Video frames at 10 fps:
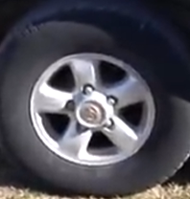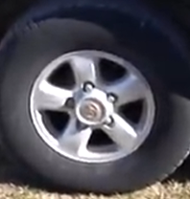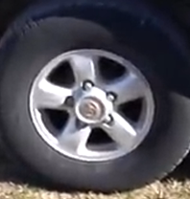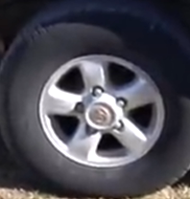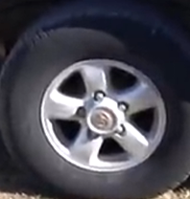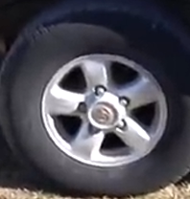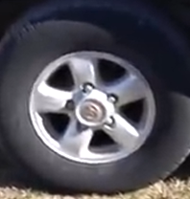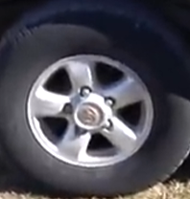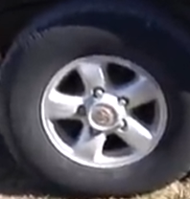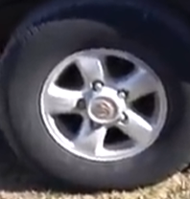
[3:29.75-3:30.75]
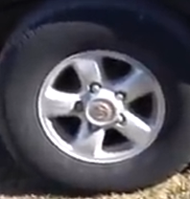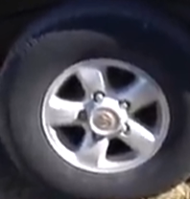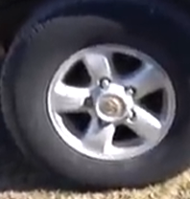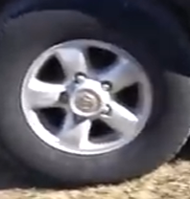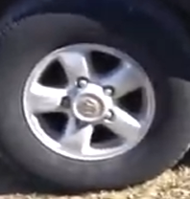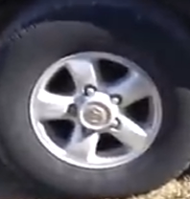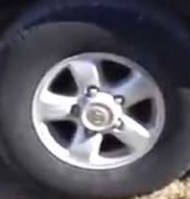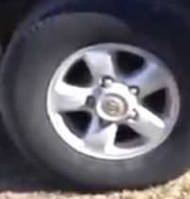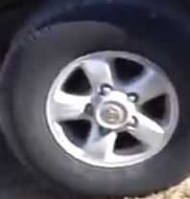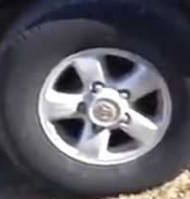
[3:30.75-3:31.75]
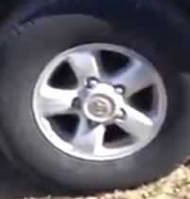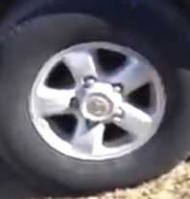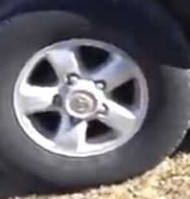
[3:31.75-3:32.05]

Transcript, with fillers: the tire shop. I got some new uh,